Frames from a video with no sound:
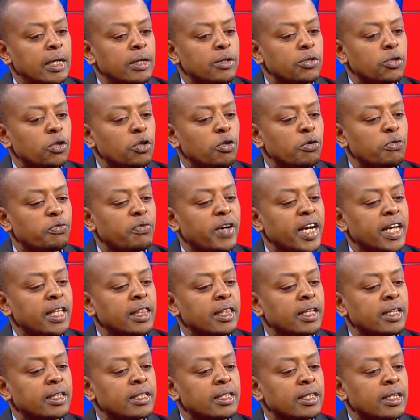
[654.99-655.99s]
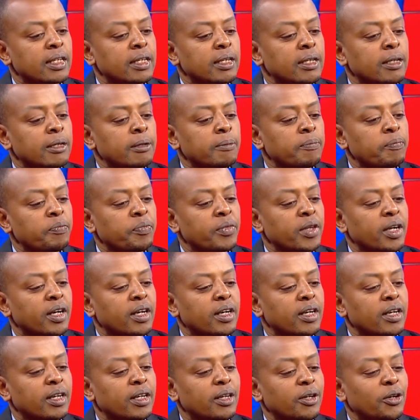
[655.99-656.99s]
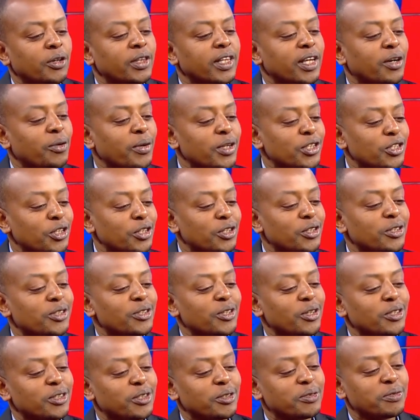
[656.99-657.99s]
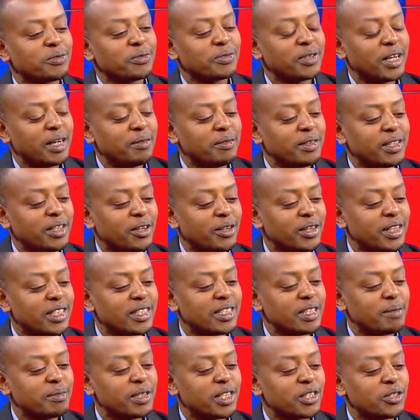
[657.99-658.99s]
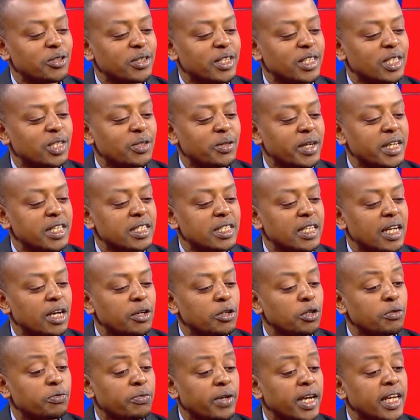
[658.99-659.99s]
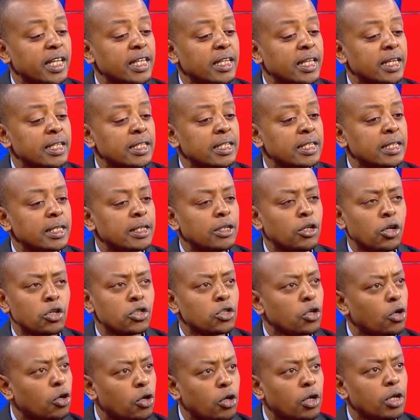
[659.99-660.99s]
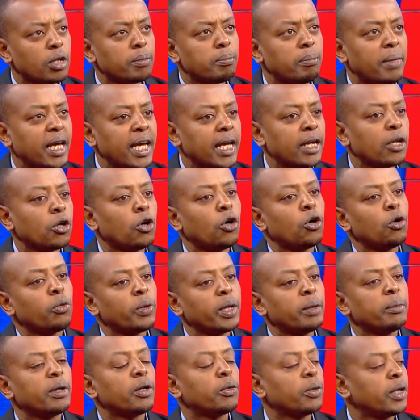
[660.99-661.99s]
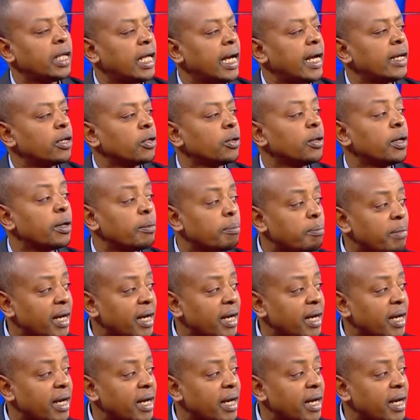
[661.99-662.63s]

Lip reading: So you find that on the question you talked of, I mean, on the subject you just raised now, you find that not all men or women will handle.